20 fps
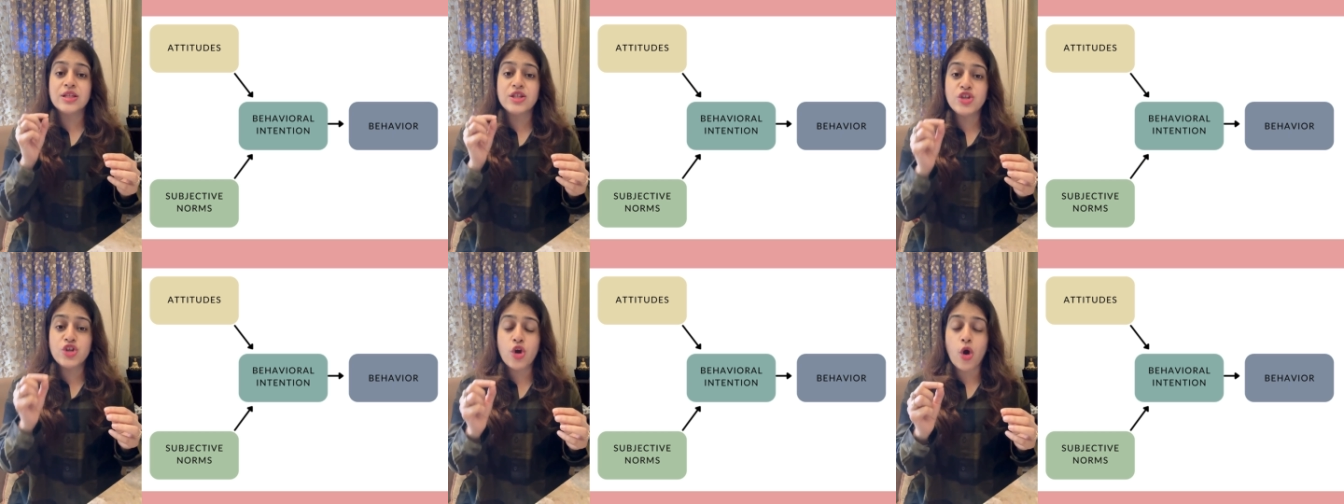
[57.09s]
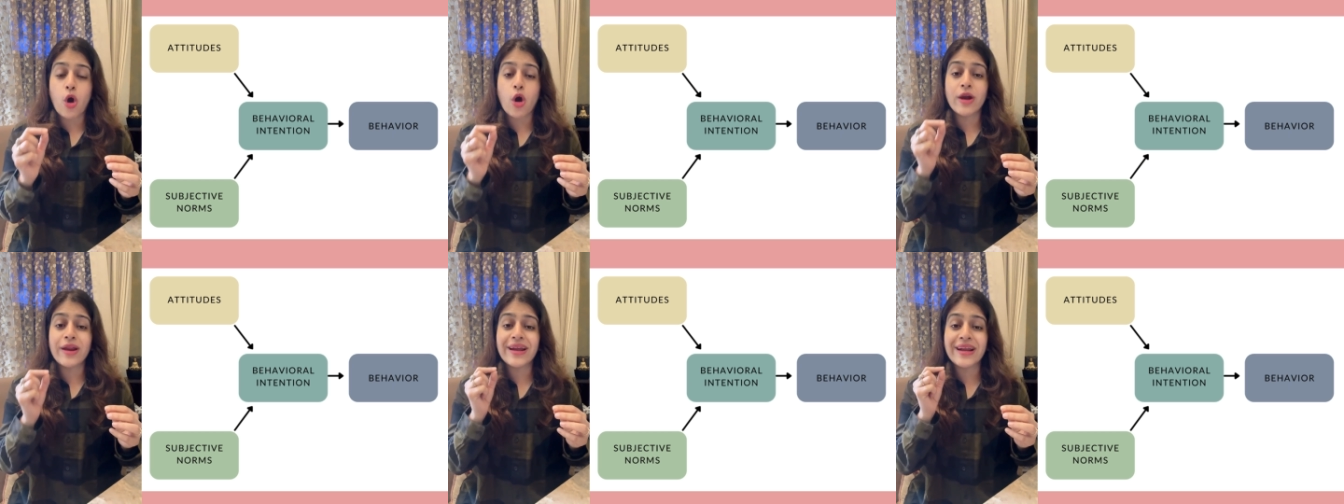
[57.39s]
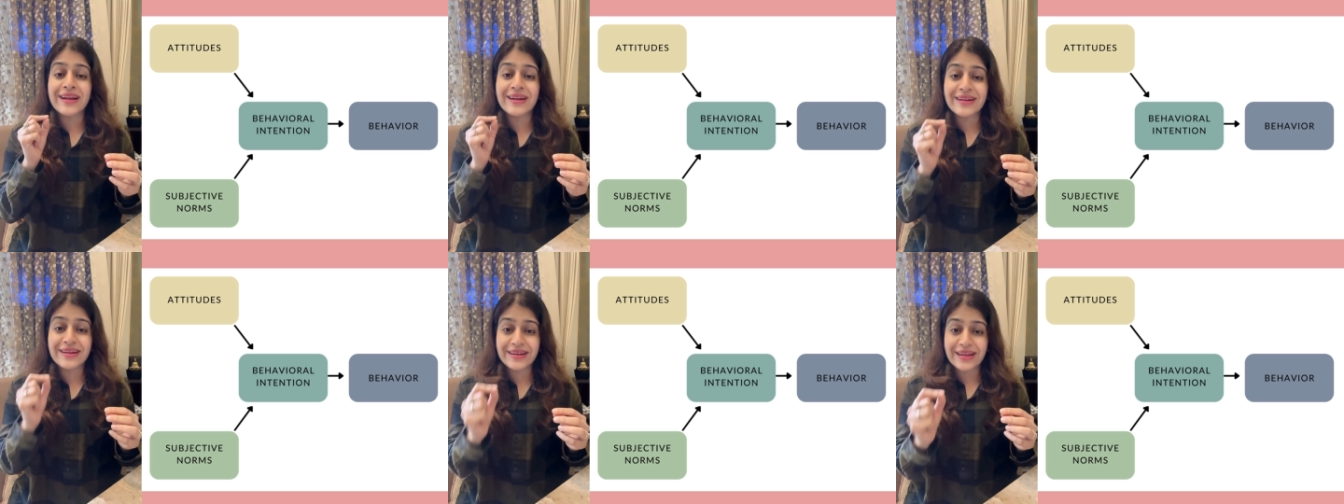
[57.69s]
Your
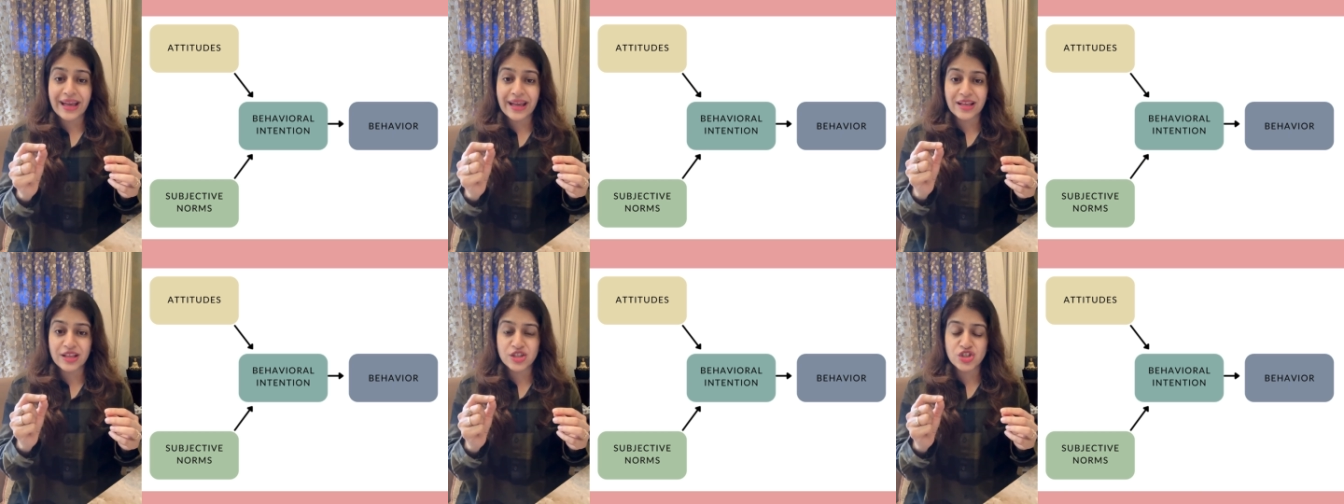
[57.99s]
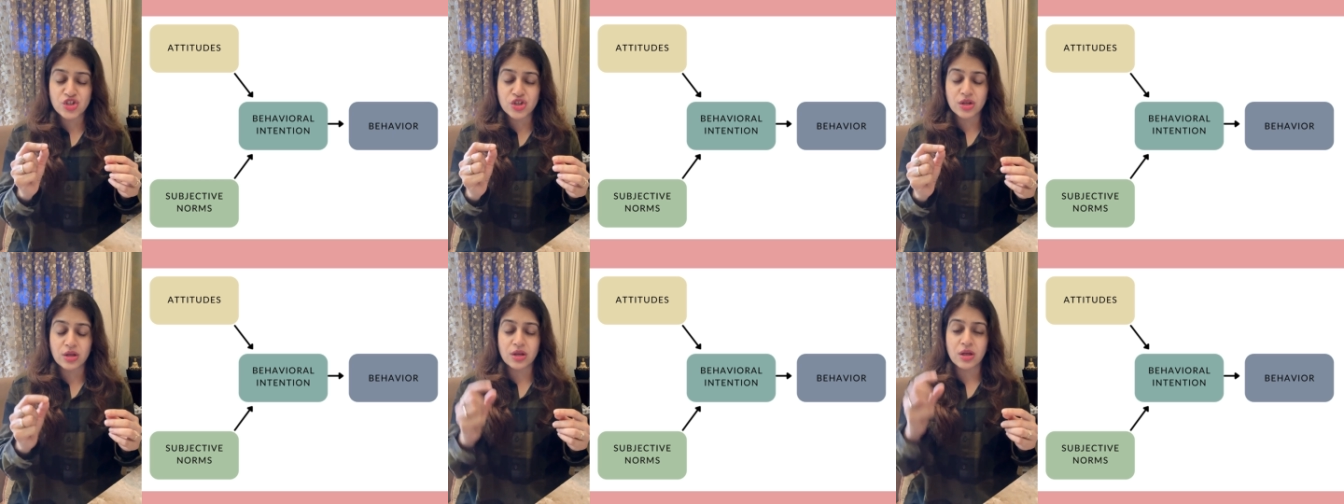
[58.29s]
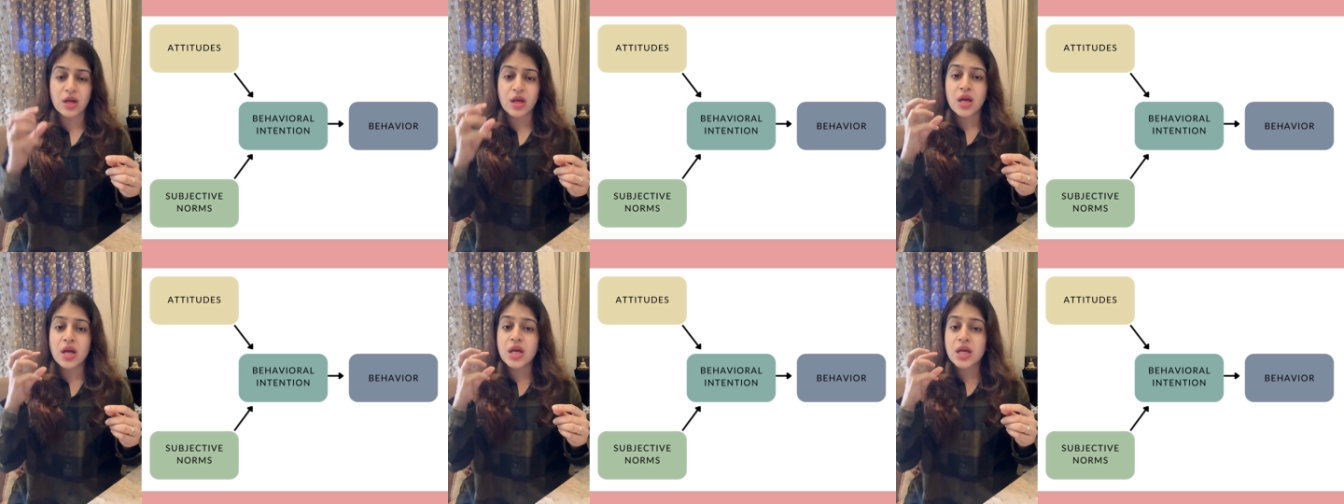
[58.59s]

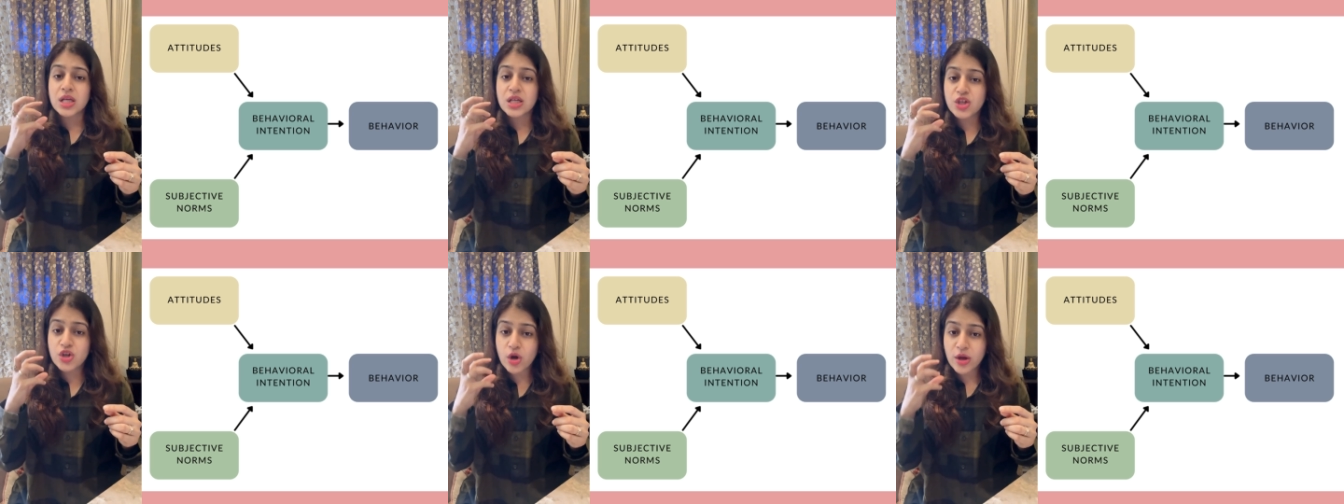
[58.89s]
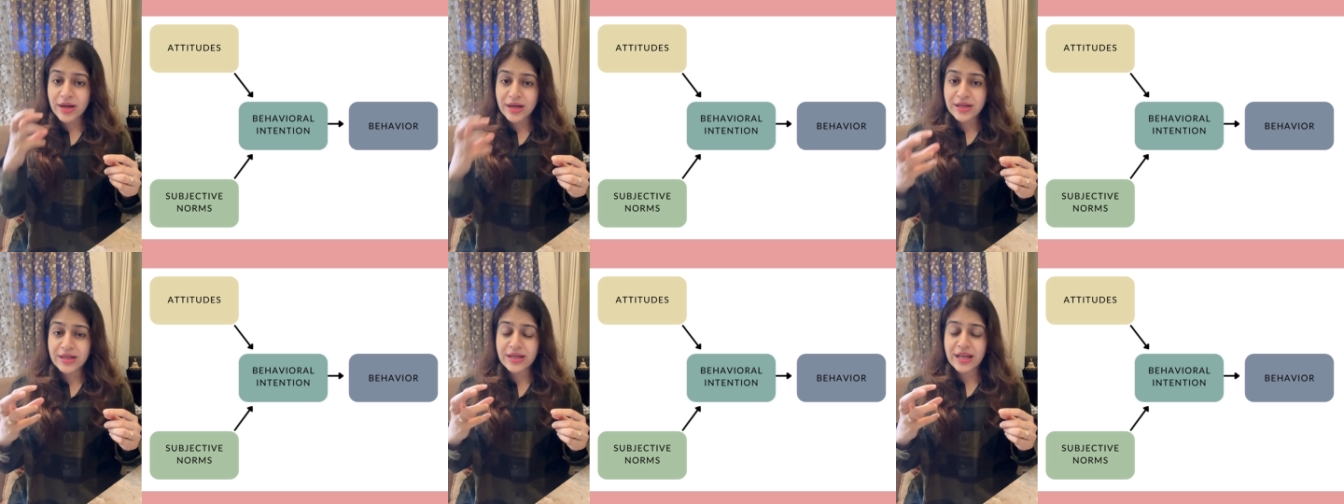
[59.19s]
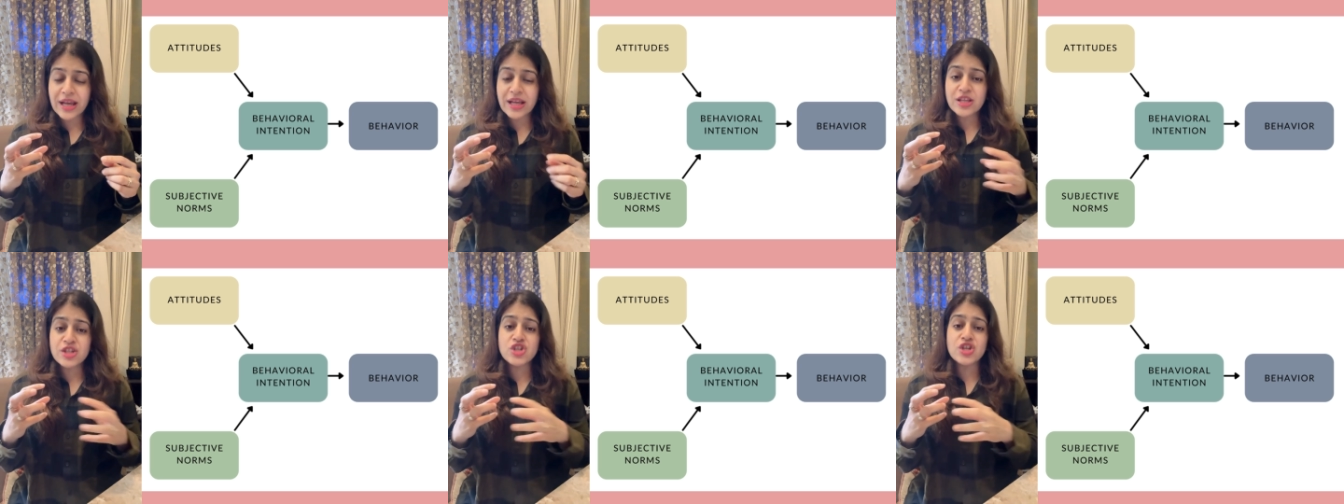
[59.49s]
intention. Your
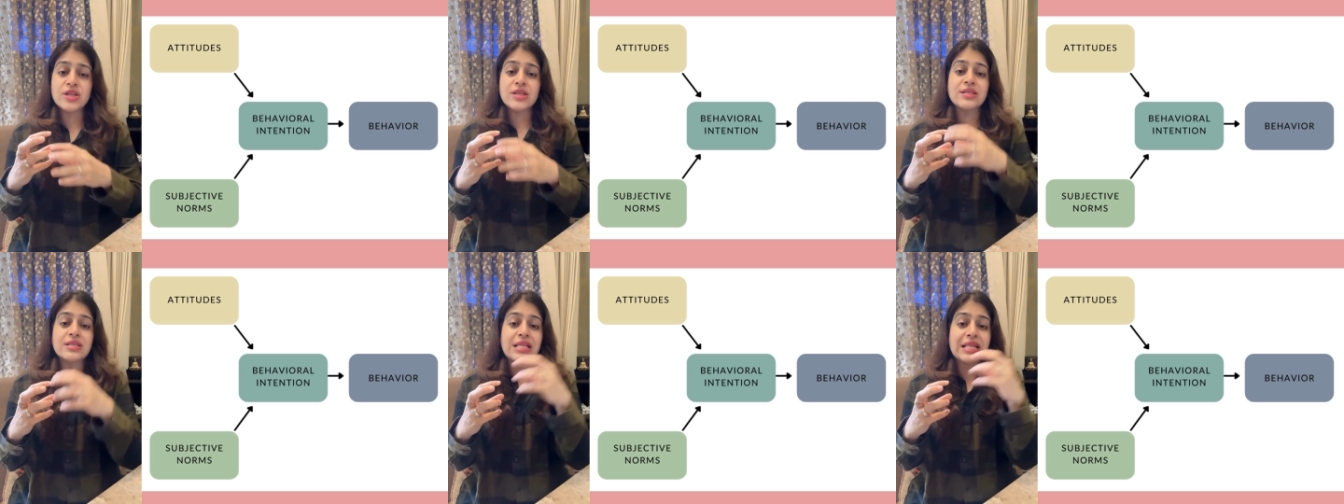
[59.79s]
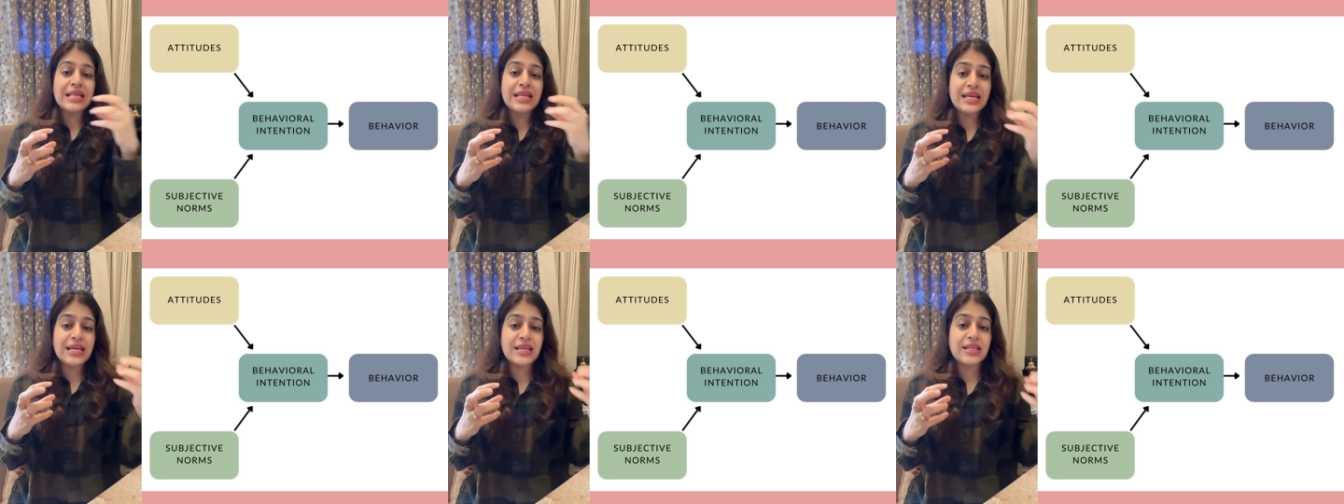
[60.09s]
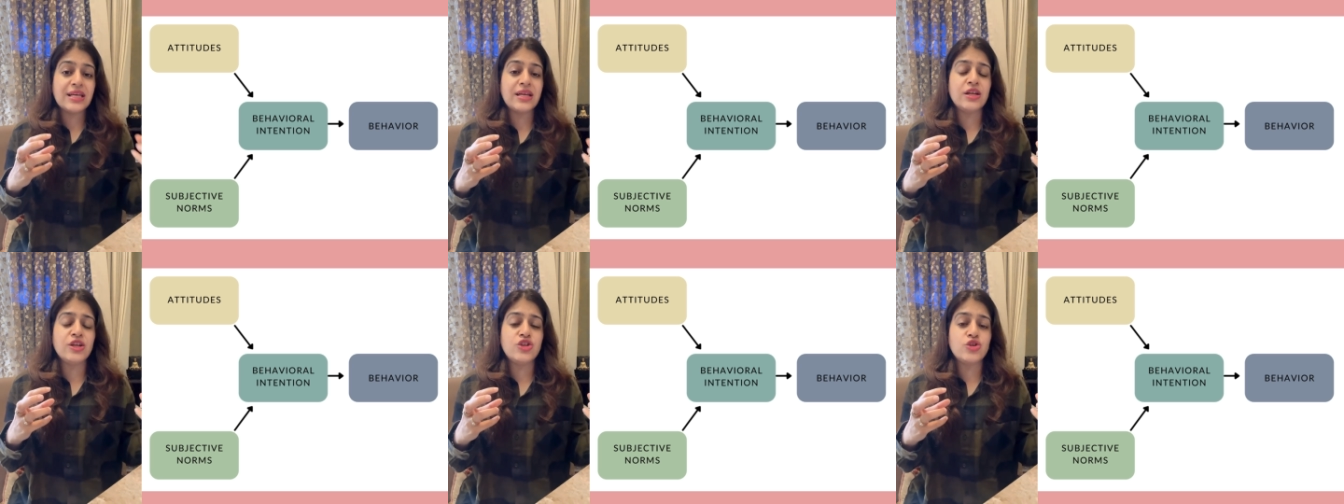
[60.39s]
intention is
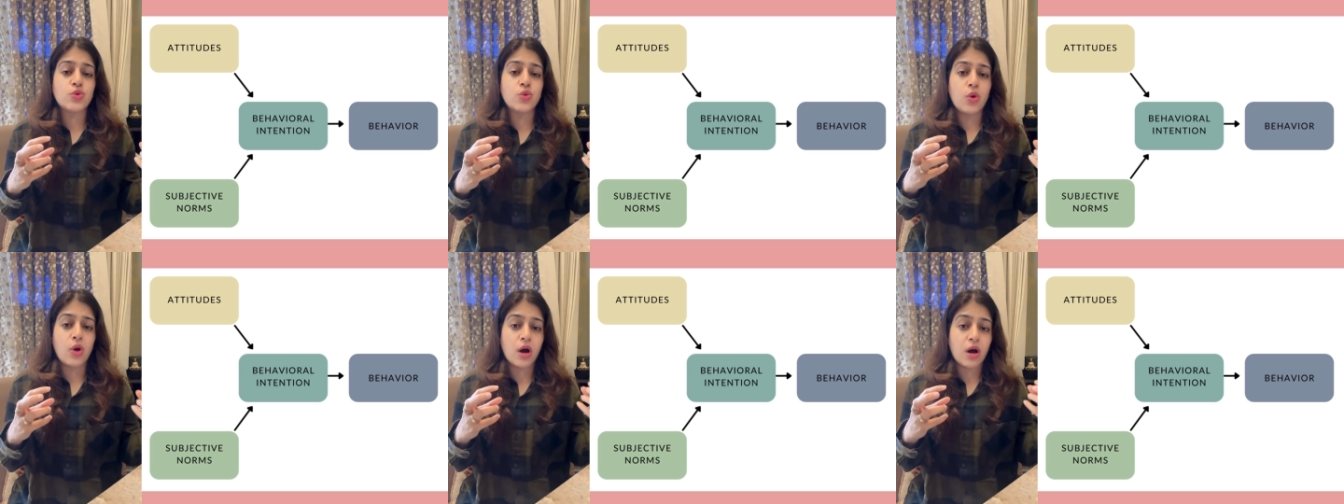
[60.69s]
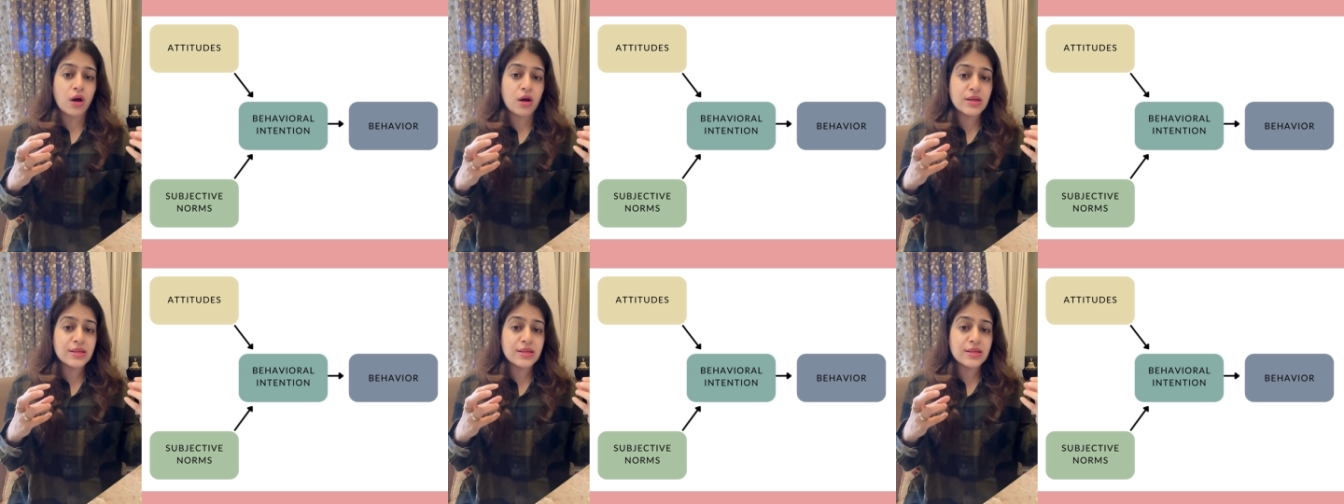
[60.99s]
leading to a